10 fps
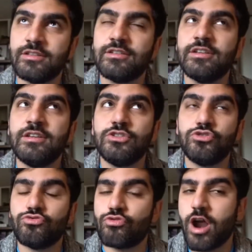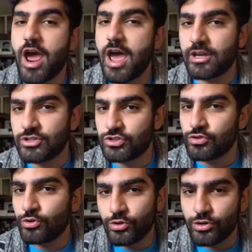and
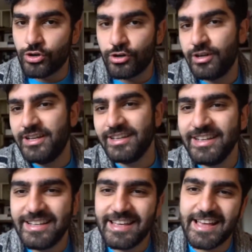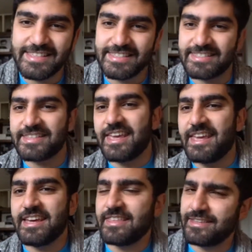drag store,
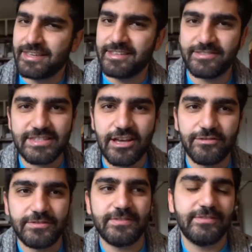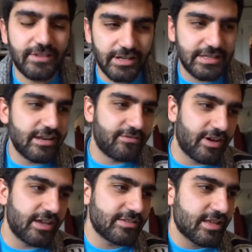as they, I think they
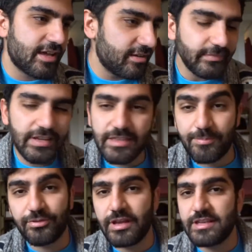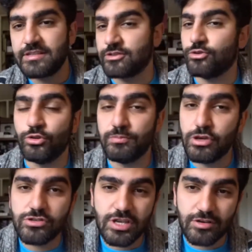self-identify as that. That plays
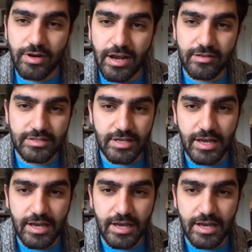cool music right